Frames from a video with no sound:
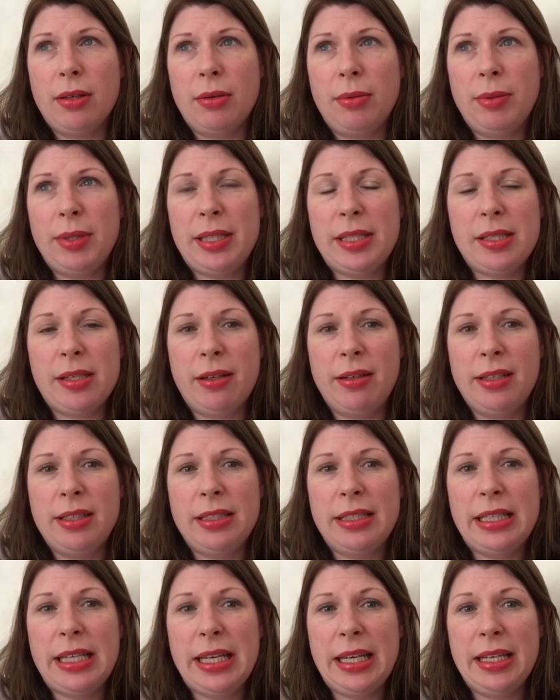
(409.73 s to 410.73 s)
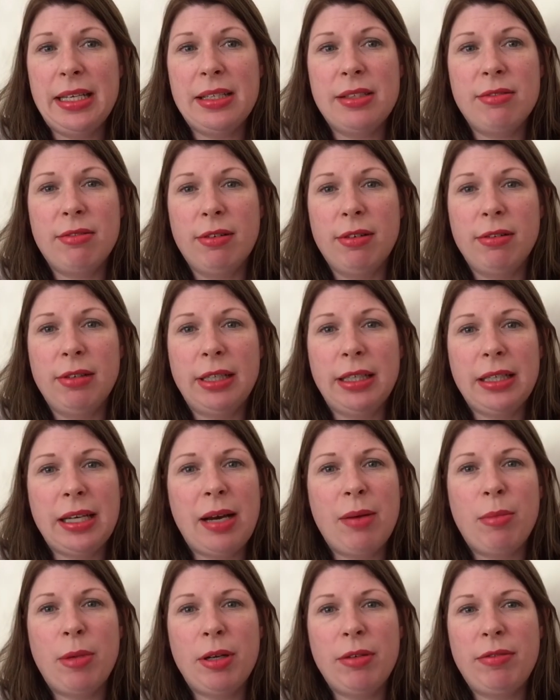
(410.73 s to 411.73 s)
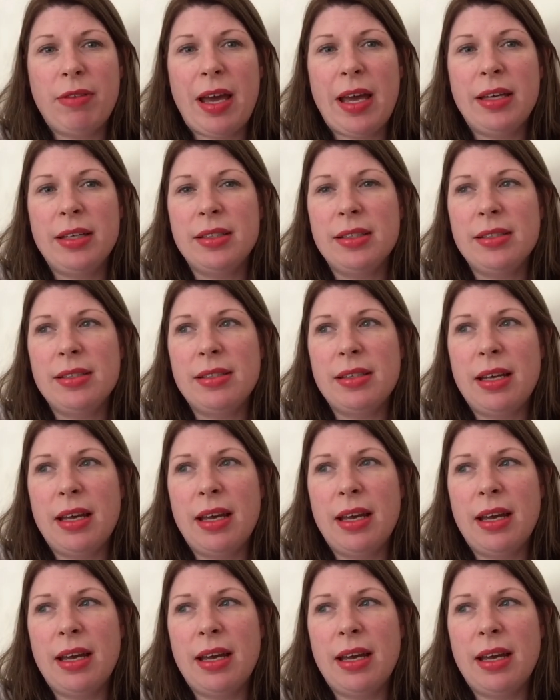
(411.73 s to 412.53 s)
with silent tears rolling down my face.